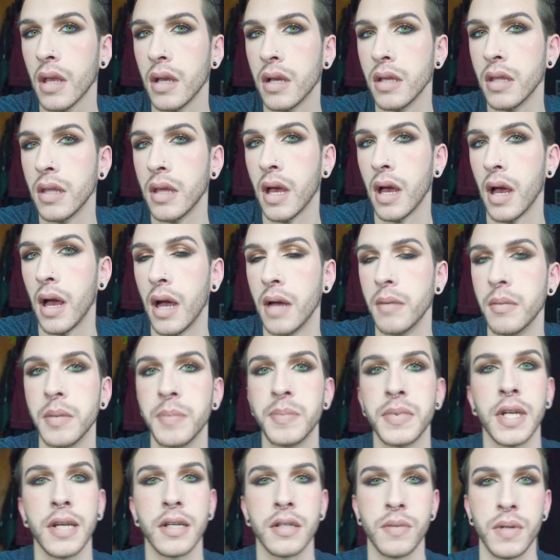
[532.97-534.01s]
Yeah, I'm
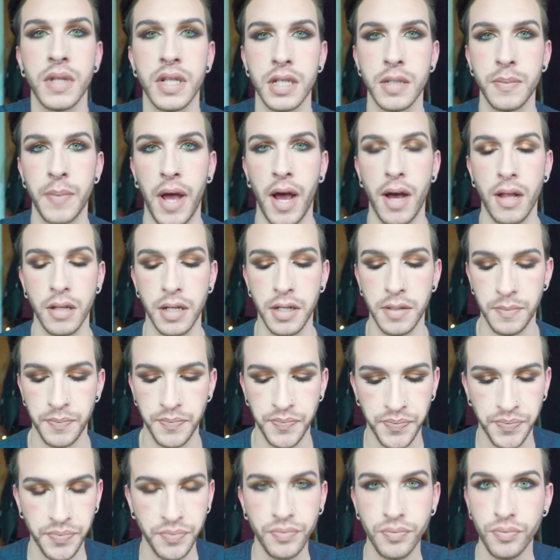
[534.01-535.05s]
obsessed with this palette.
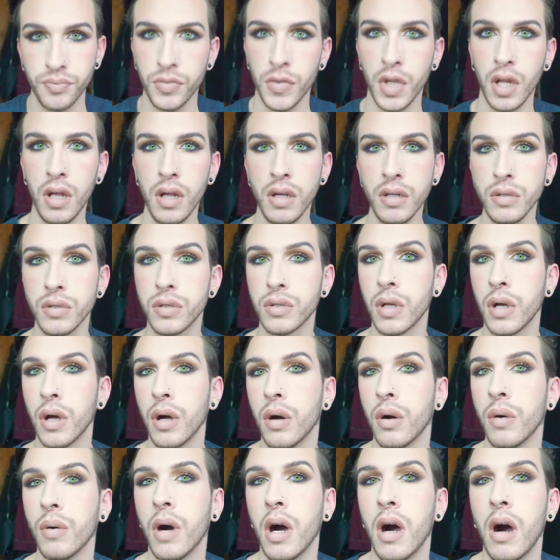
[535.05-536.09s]

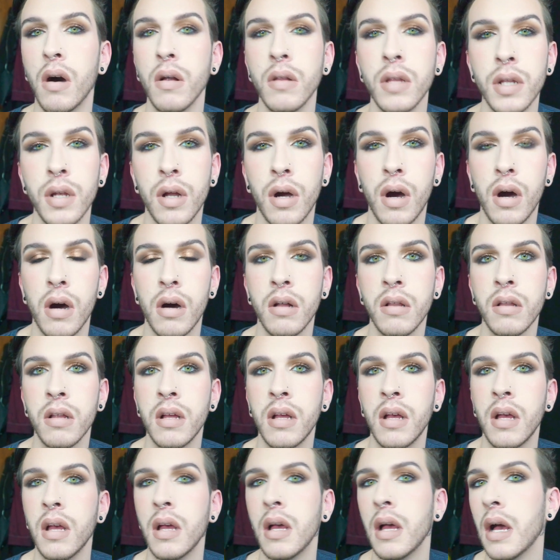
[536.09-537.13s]
So all in all,
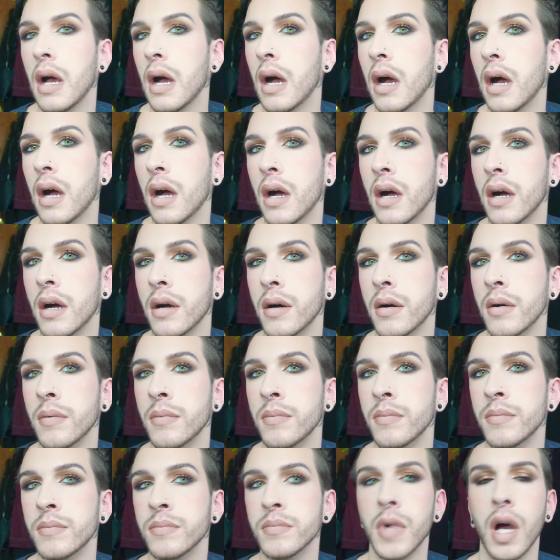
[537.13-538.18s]

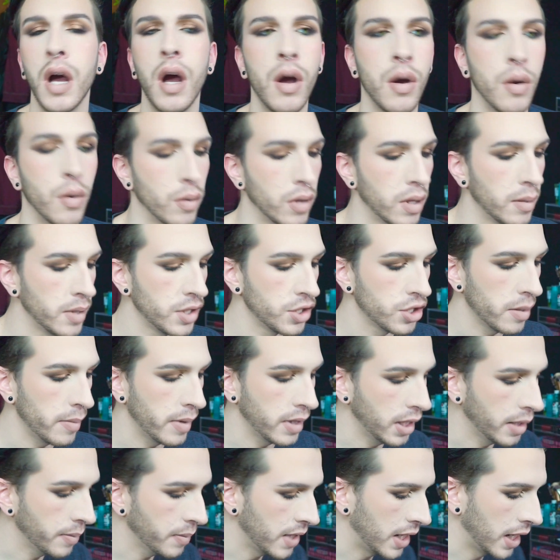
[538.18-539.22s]
oh, let me share my
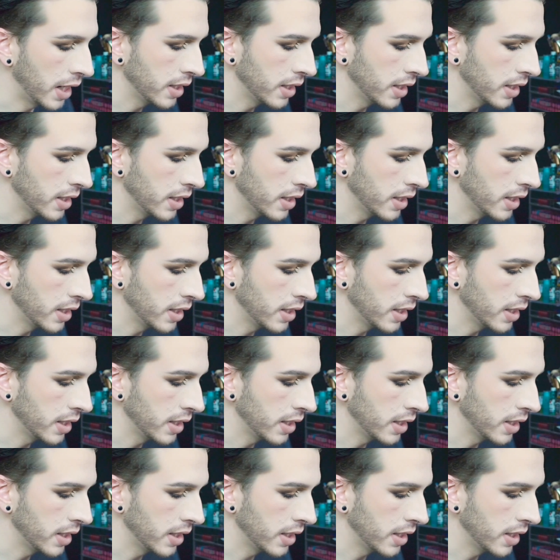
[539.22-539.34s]
lip that I